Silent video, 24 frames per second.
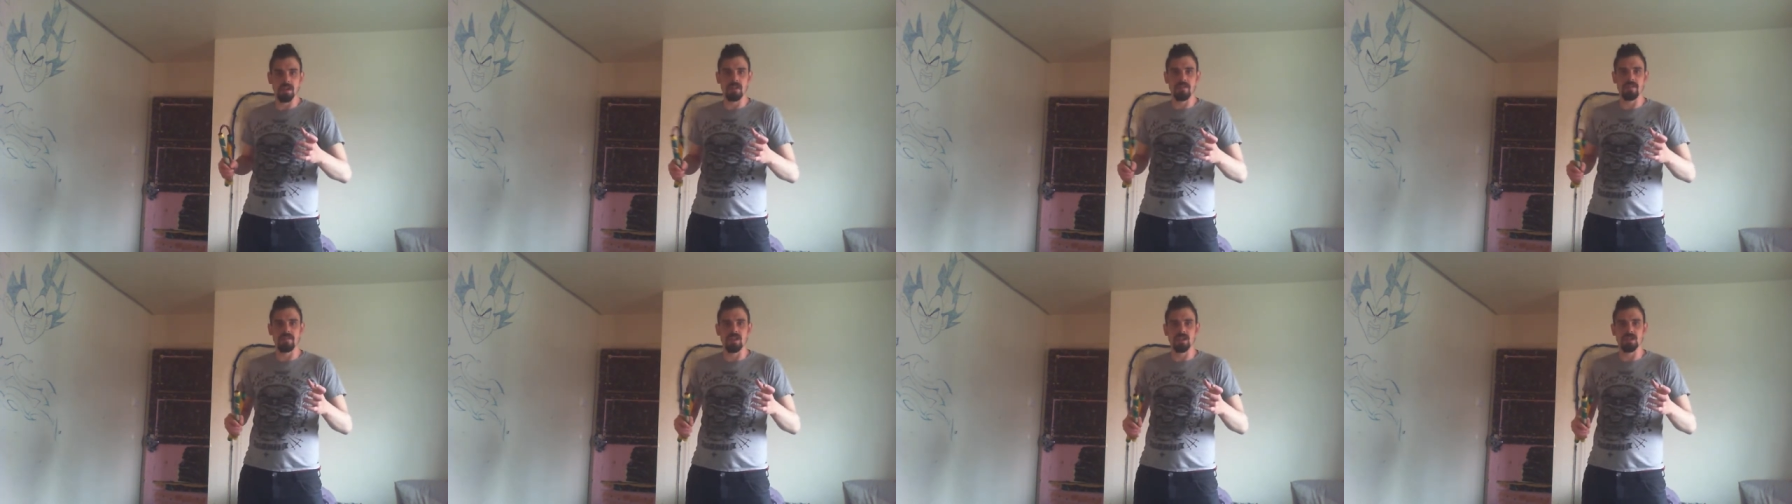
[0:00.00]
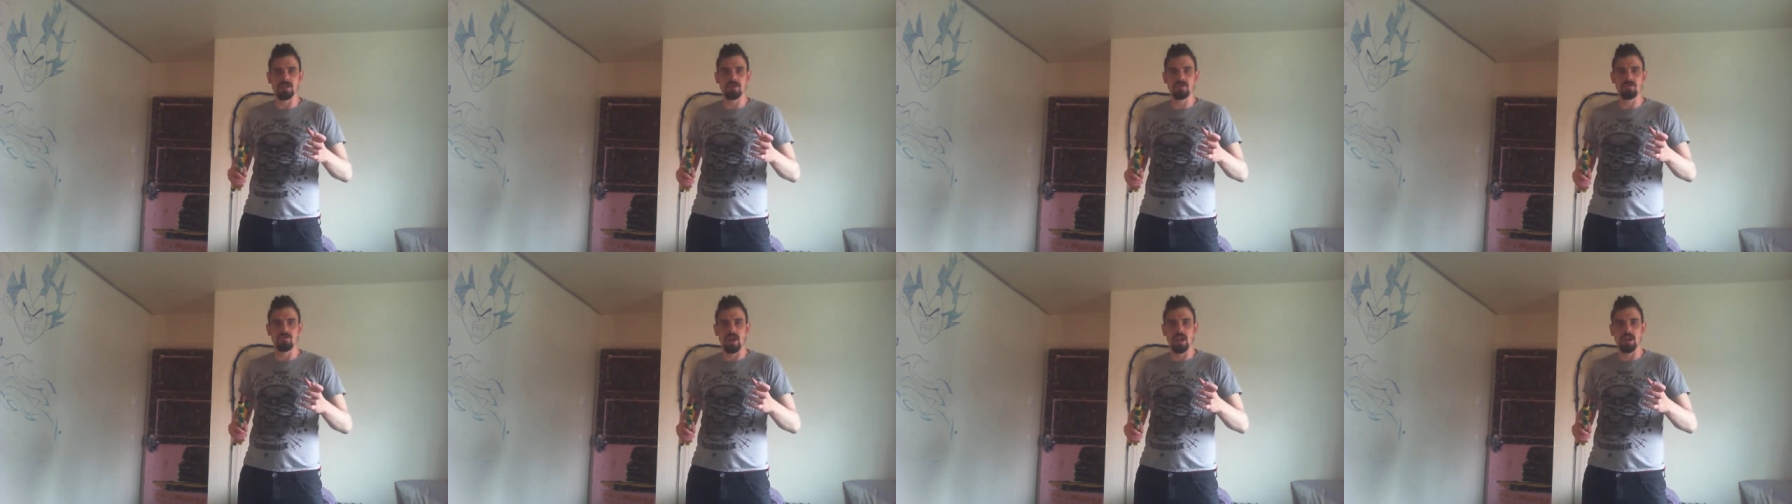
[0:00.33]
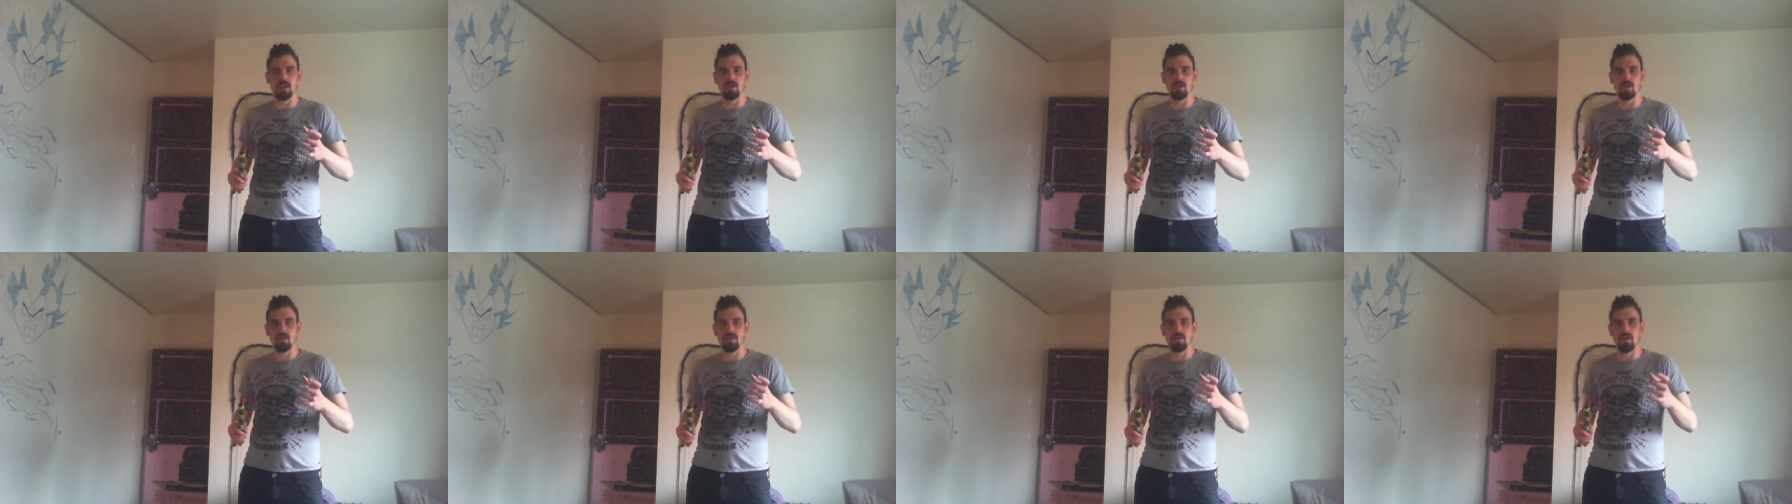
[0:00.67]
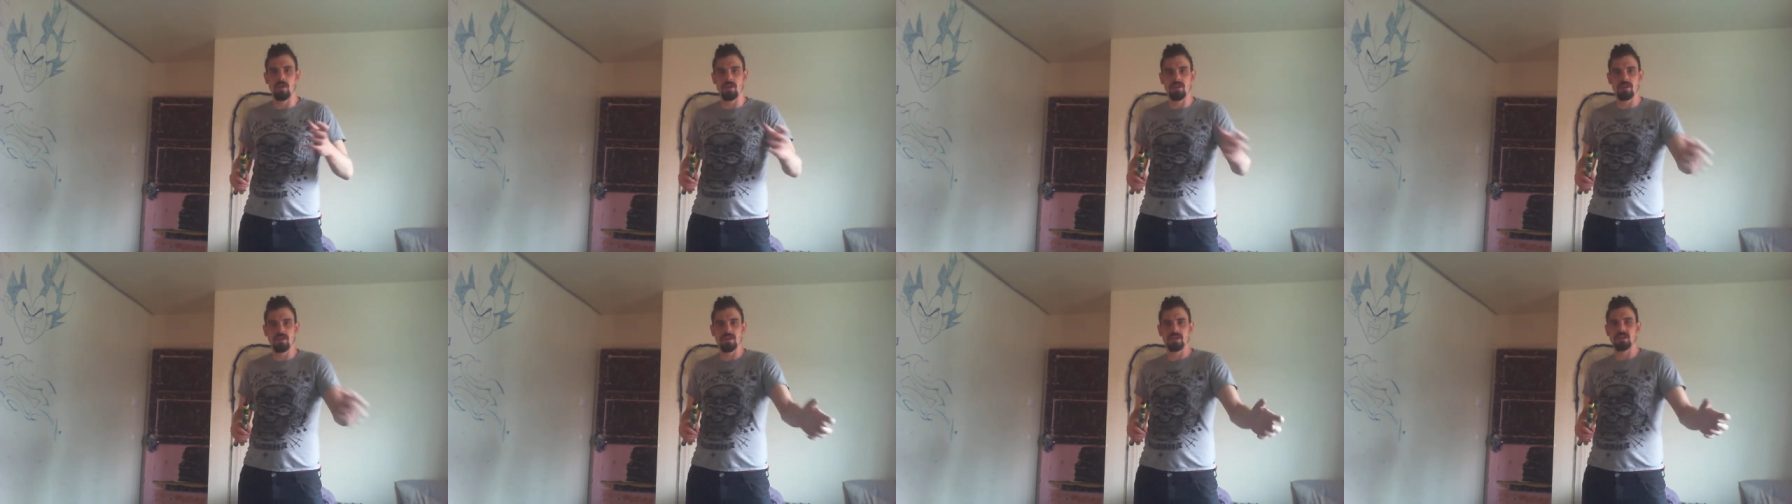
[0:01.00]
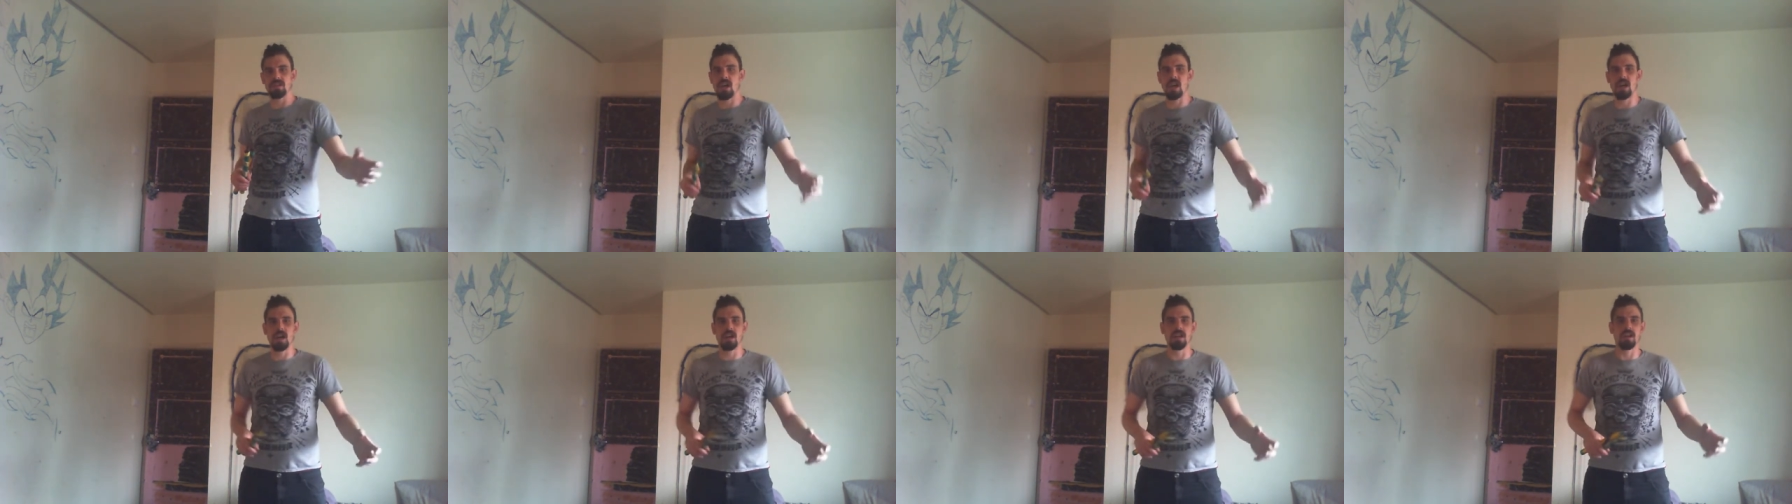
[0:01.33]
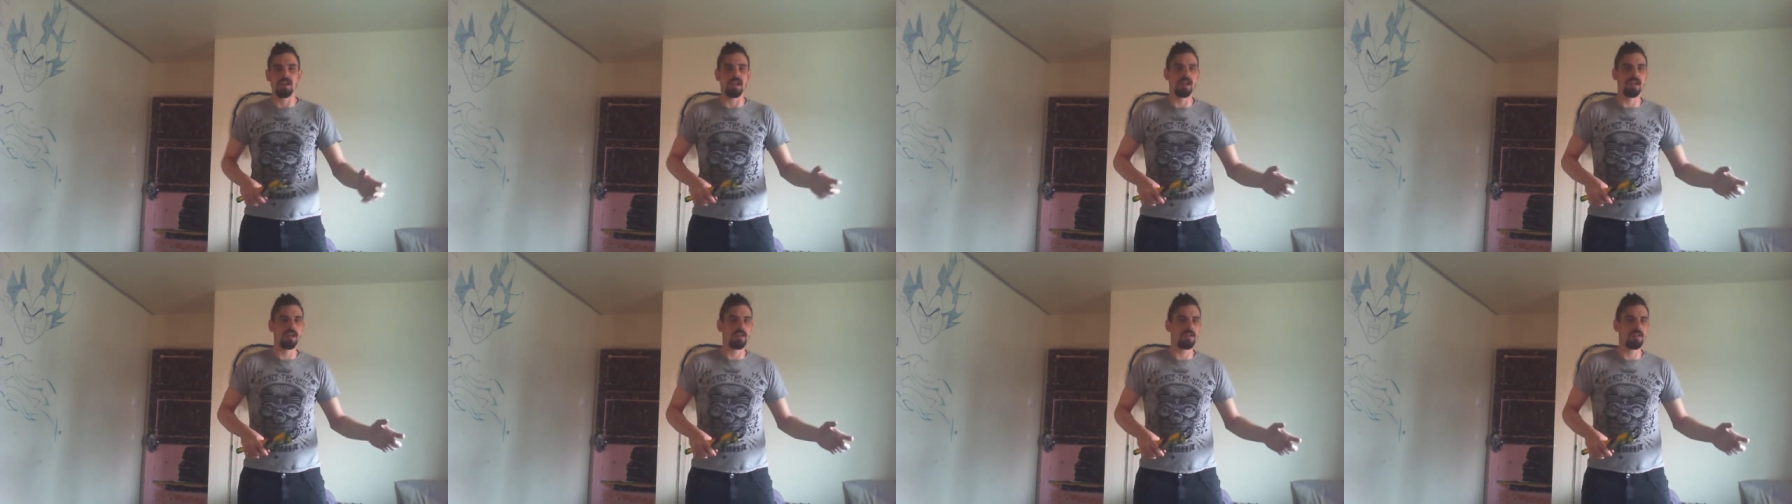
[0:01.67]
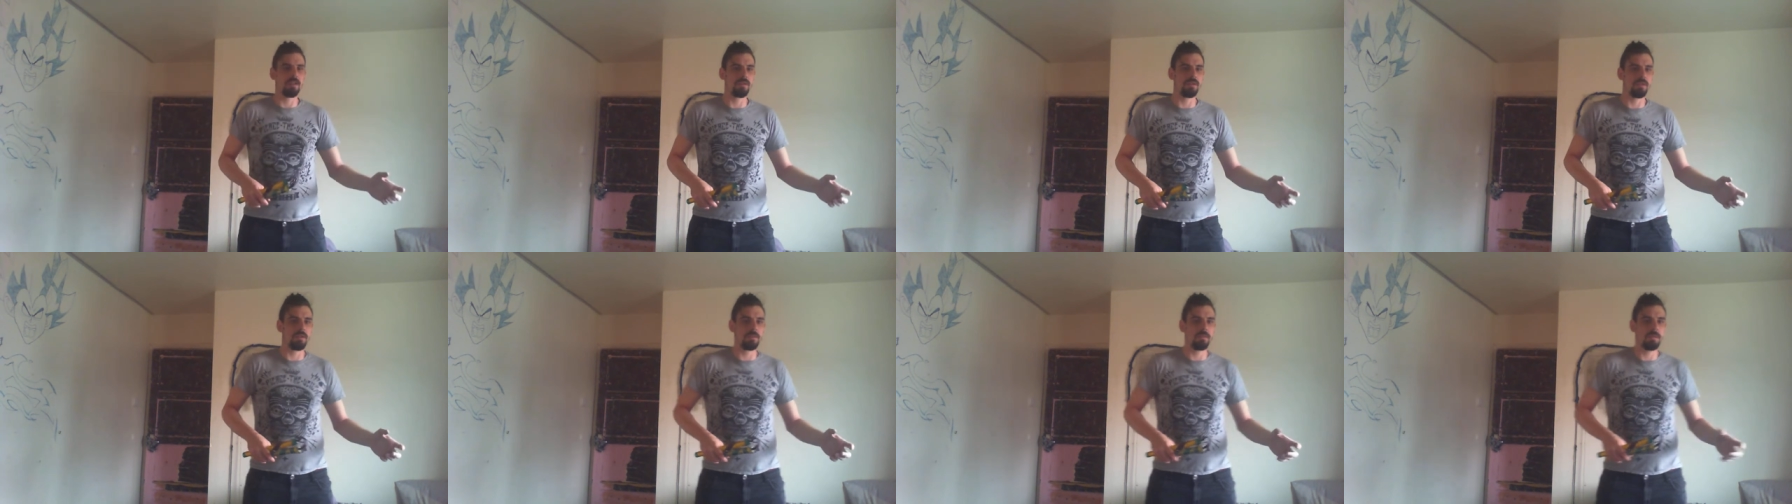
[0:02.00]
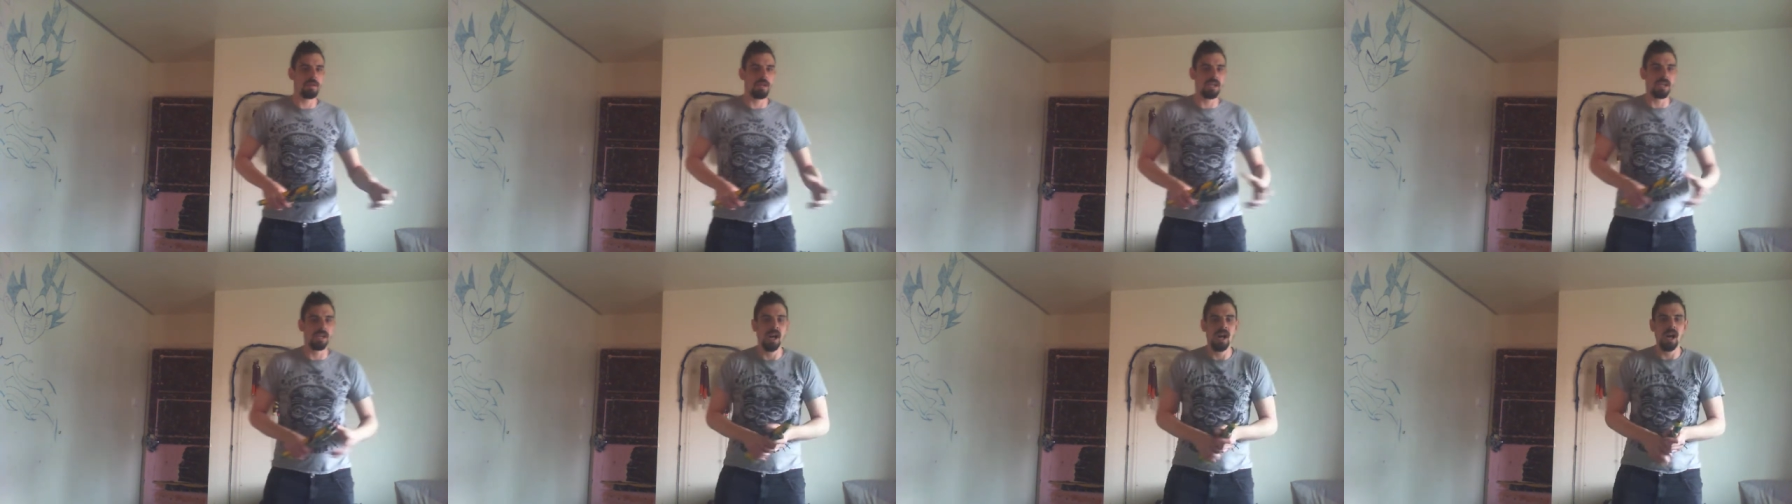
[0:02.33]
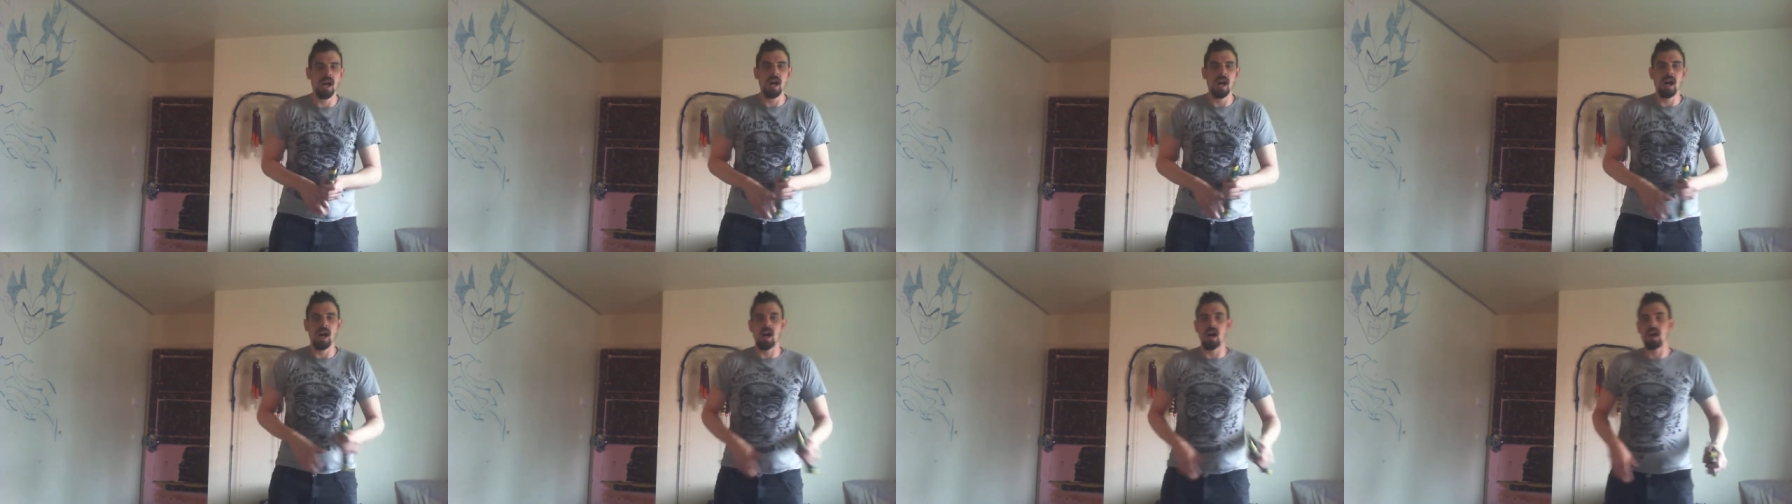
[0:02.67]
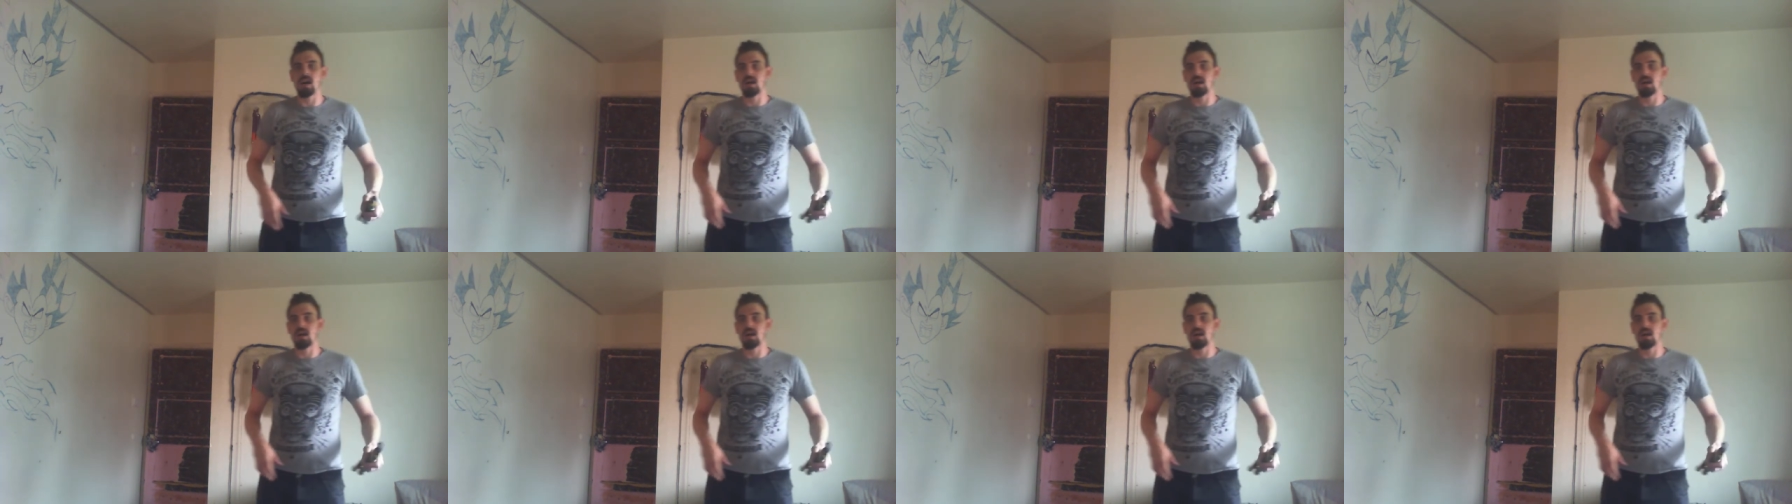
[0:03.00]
of this strike on, on the target. You know what I mean? I,